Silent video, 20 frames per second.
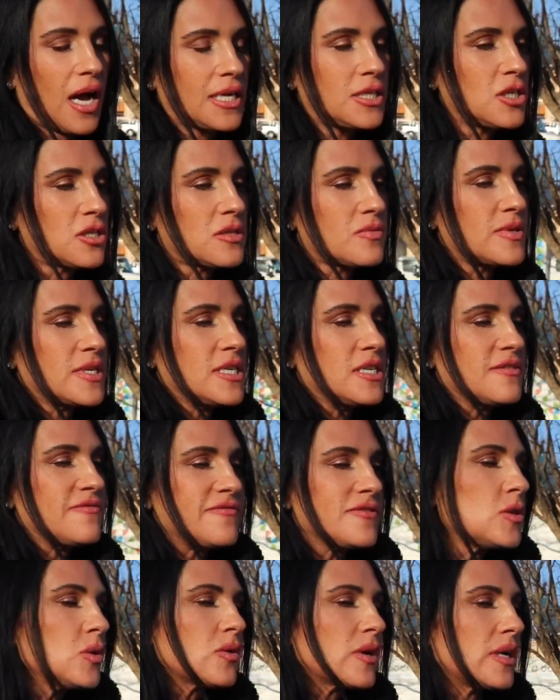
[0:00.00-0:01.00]
I just wanted to
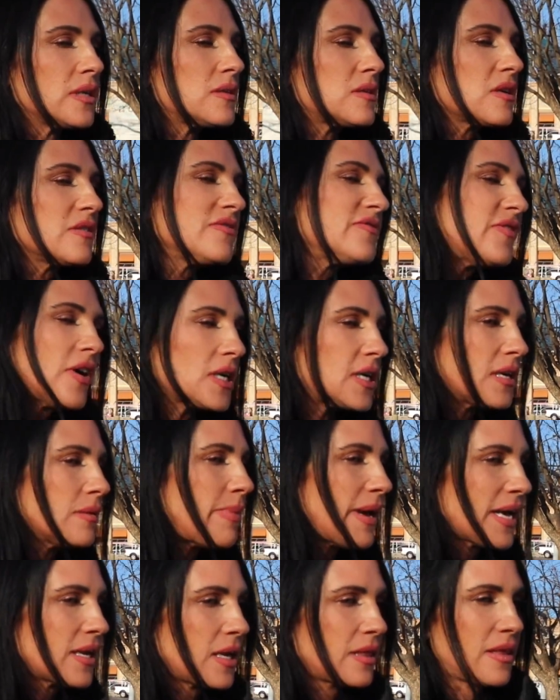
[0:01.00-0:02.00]
floor it so f***ing
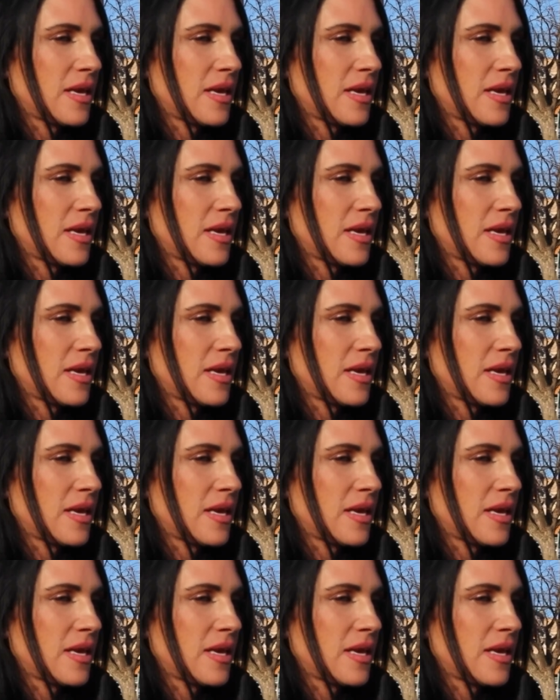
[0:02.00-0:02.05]
bad